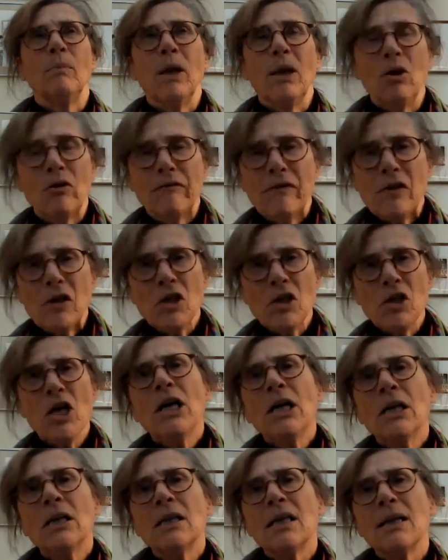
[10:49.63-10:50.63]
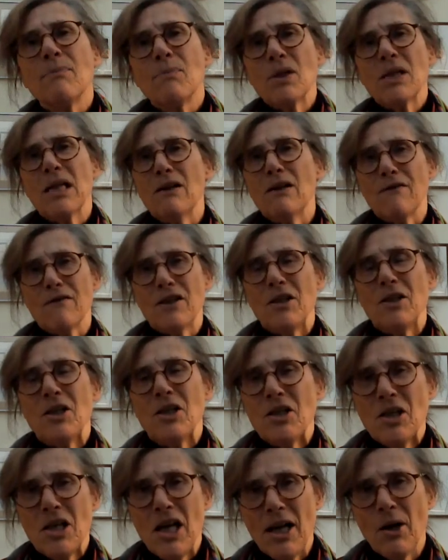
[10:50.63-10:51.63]
biographers turned themselves
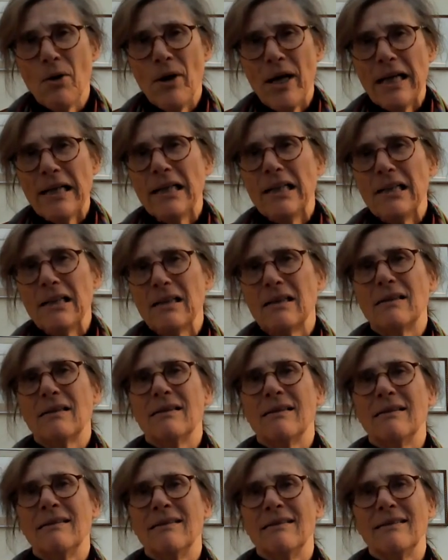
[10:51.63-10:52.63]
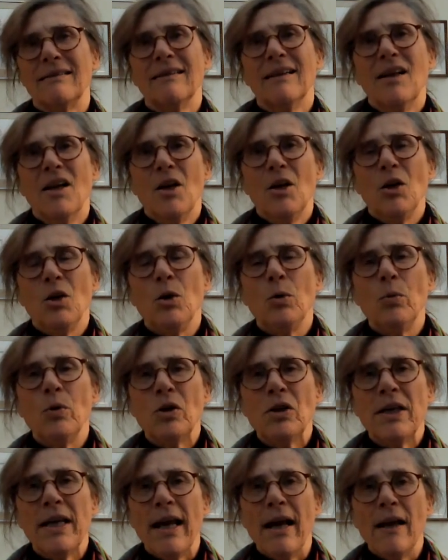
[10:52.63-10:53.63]
into psychoanalysts, and you
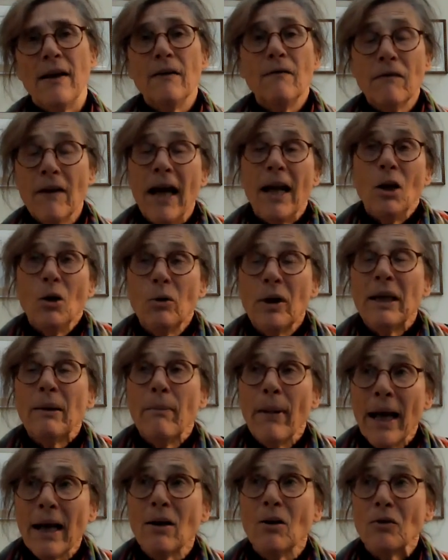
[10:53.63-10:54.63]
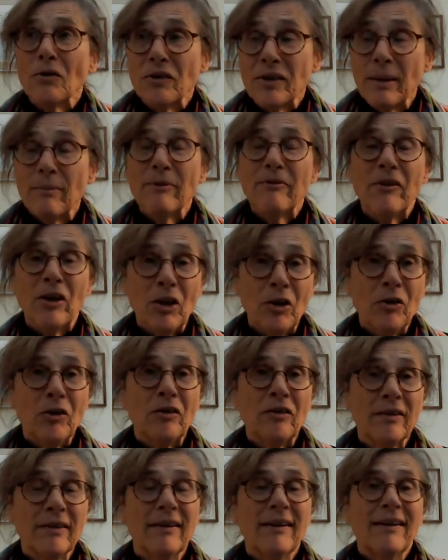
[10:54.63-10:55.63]
would get, and in fact, looking back on some of
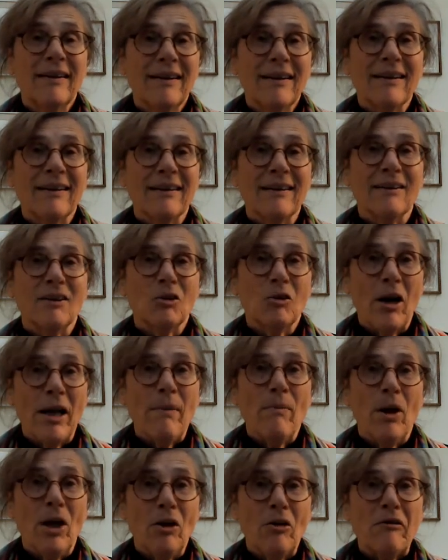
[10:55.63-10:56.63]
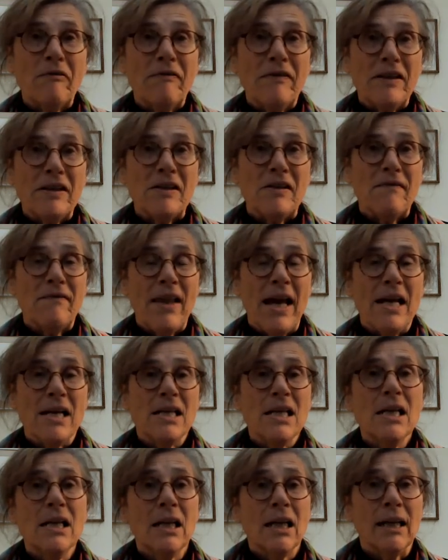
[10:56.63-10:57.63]
those great biographies of
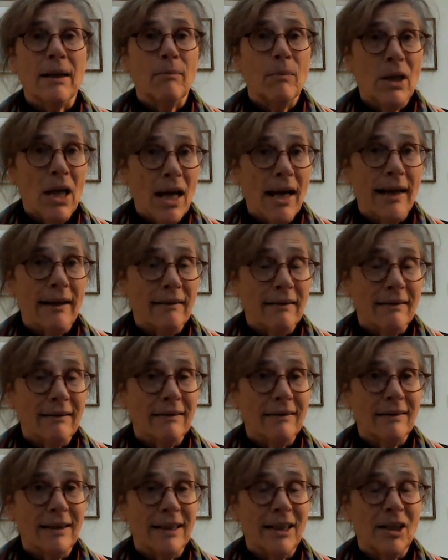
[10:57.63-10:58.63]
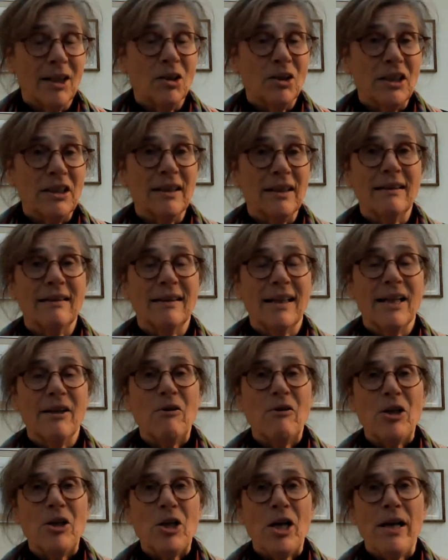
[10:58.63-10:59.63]
that time, like the Leon Edell,
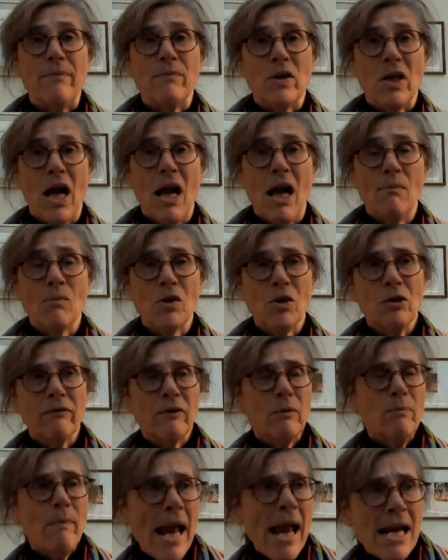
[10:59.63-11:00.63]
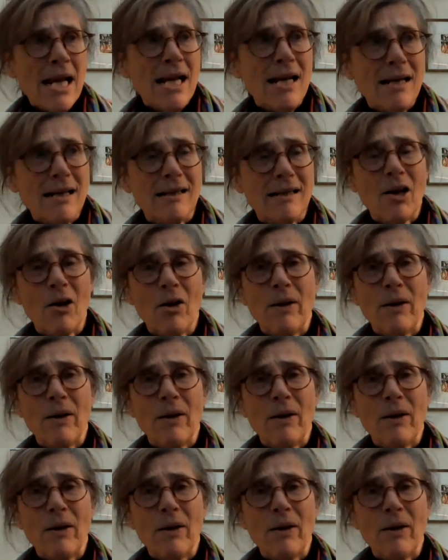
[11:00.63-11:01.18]
Henry James, I'm sort of amazed